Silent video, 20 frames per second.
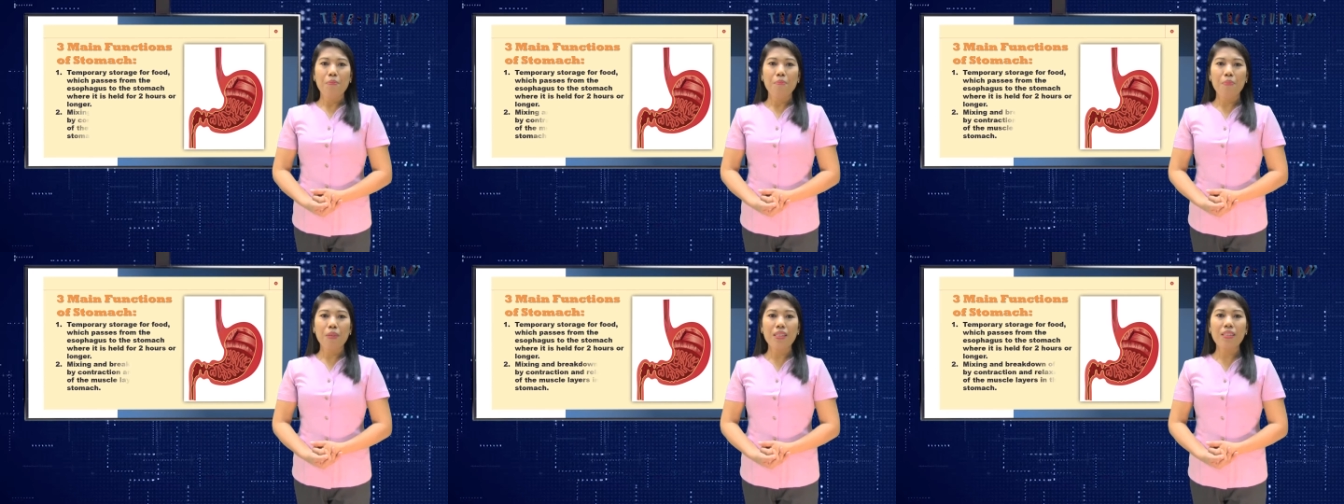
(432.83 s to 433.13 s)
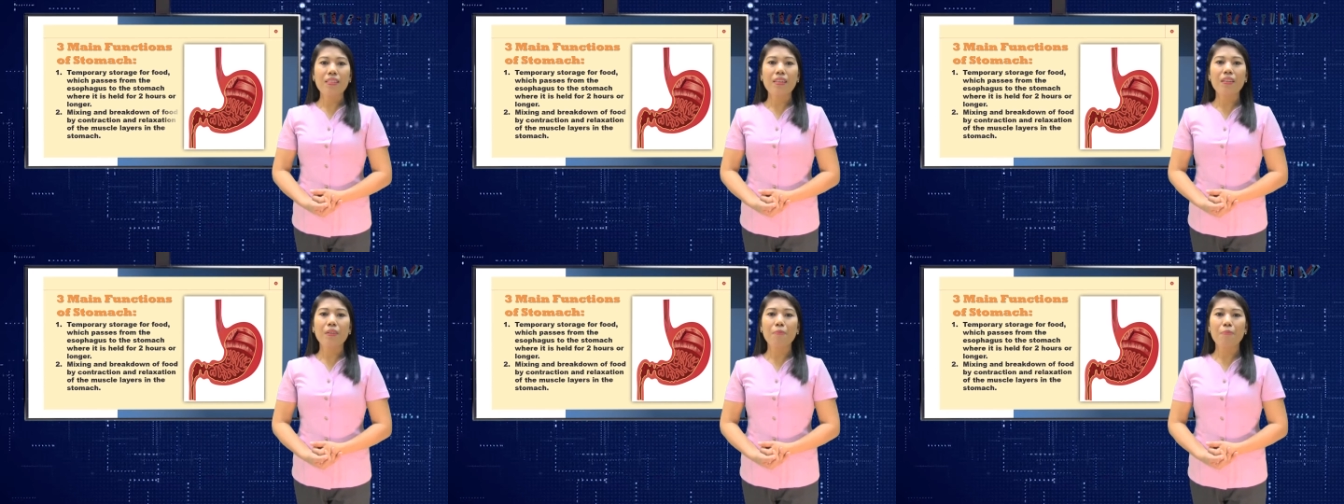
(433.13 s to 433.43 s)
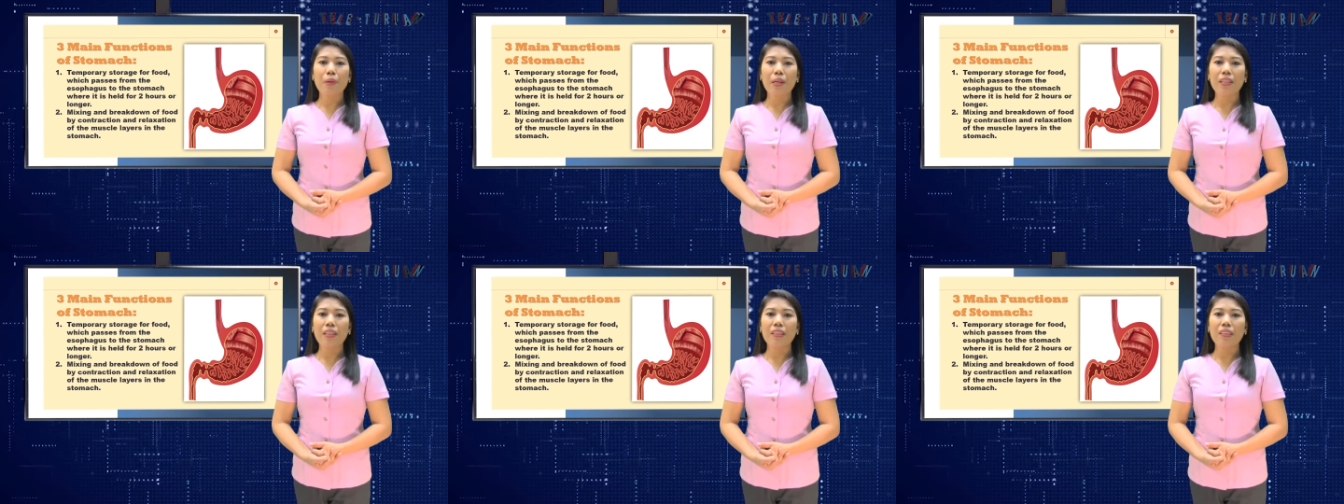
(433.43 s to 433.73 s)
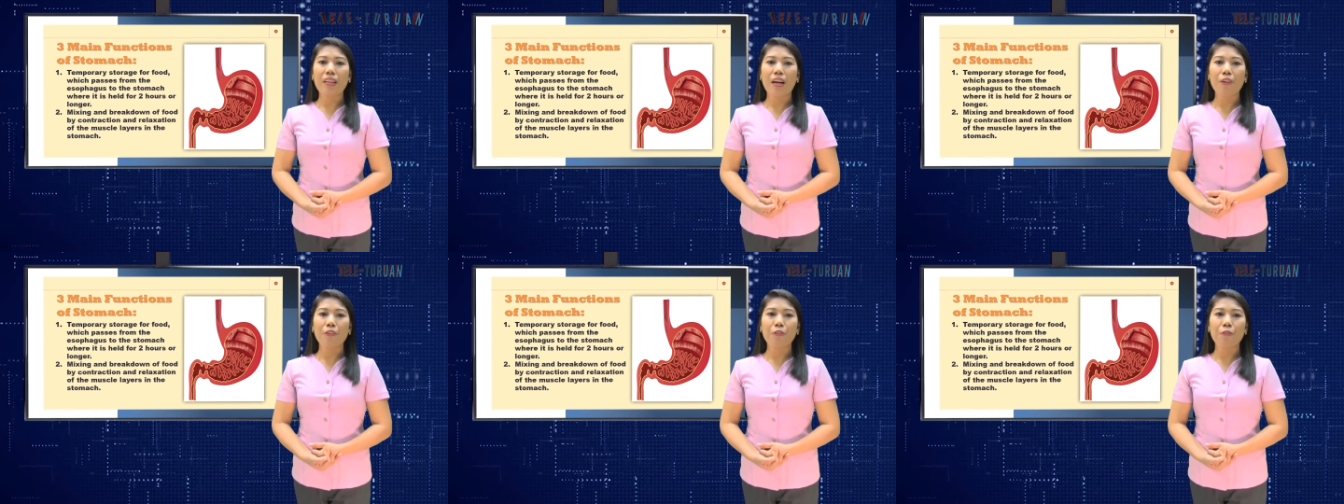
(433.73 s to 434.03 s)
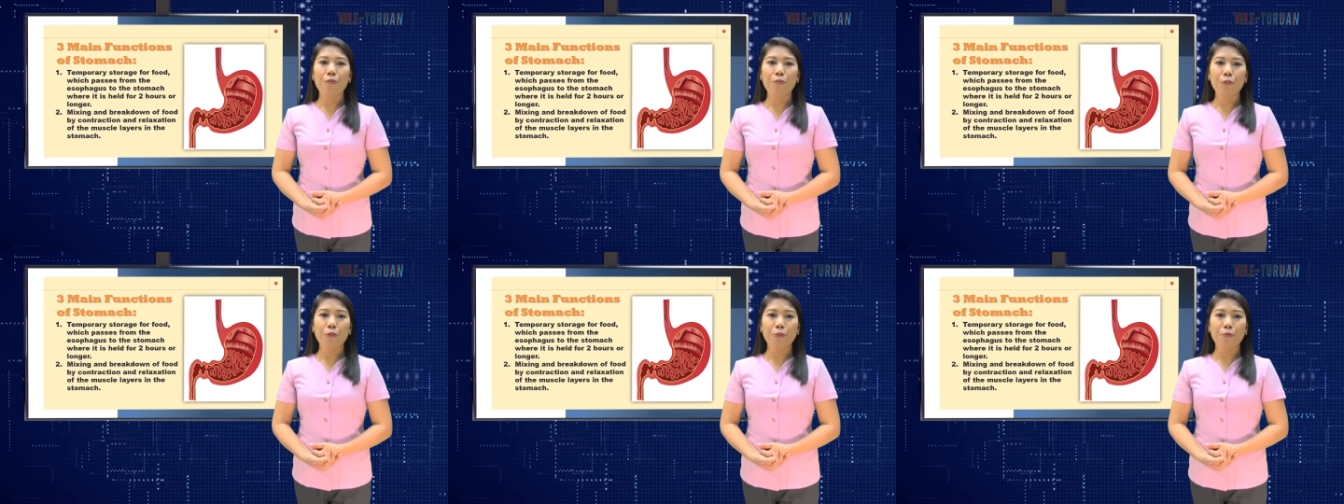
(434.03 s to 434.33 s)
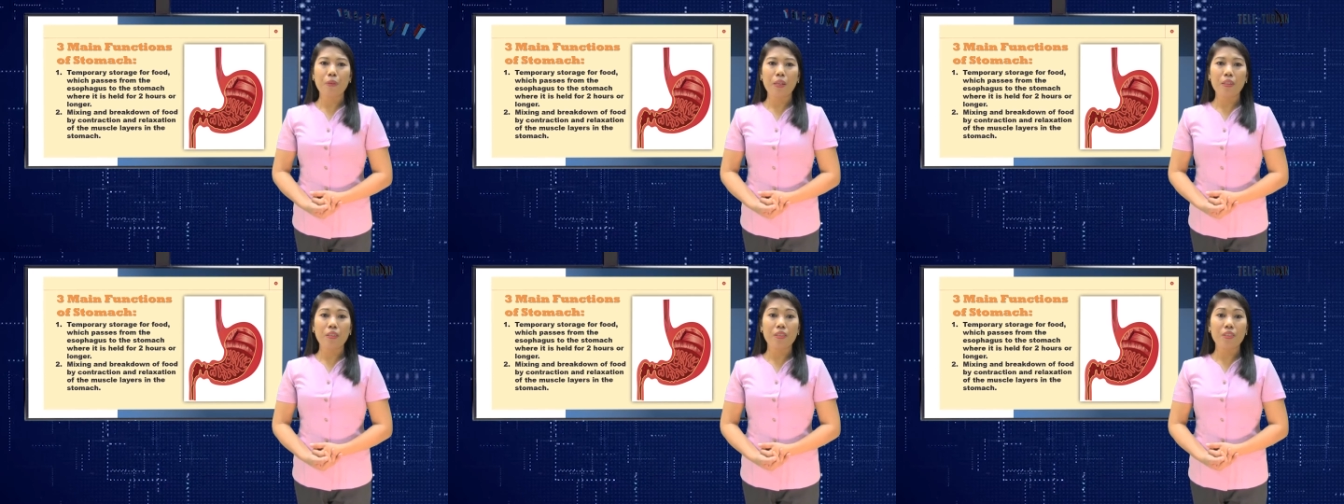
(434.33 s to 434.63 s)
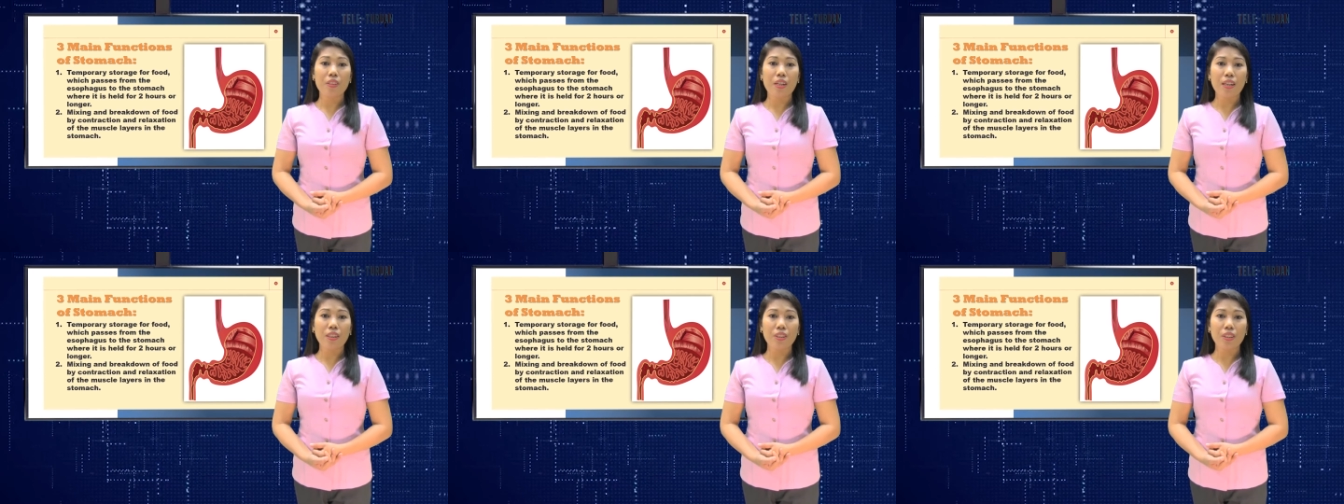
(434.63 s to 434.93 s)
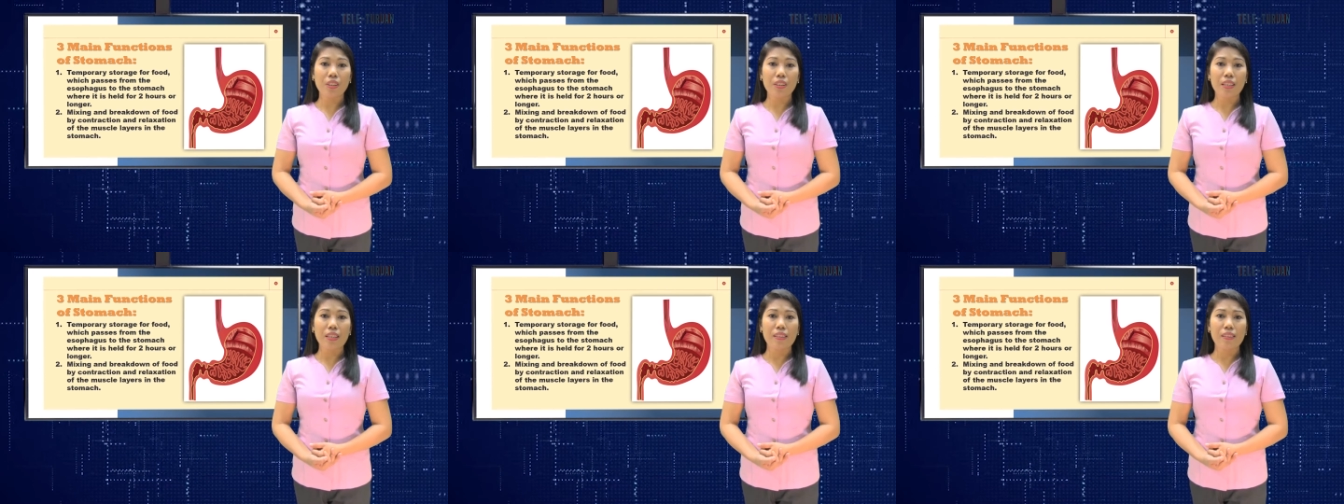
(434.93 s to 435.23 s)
Mixing and breaking down the food by contraction